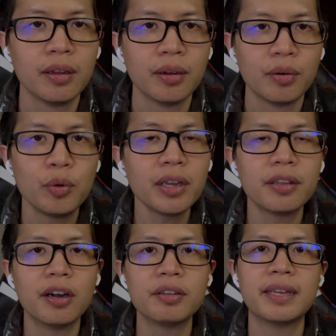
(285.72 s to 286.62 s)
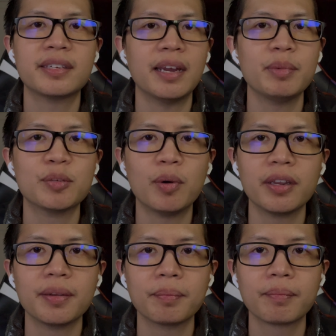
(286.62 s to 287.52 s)
We all know that time is
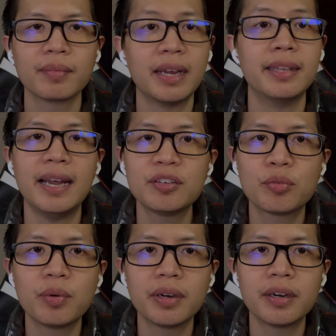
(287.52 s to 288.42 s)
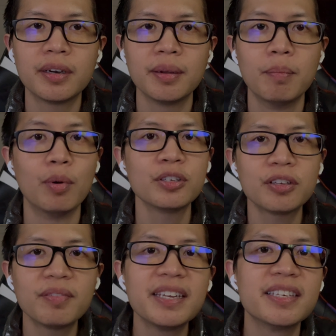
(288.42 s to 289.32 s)
money, and that's where most
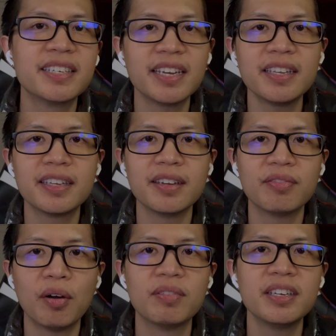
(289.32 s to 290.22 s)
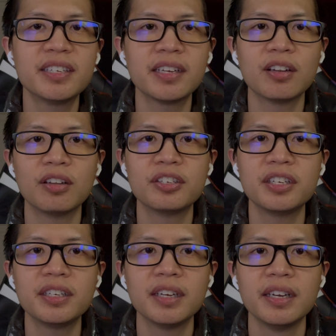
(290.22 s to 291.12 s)
of the incentive of this
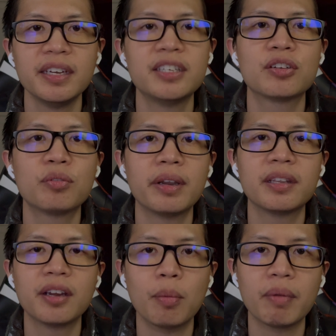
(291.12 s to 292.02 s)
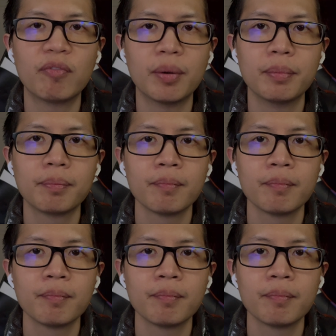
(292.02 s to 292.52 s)
technology is currently coming from.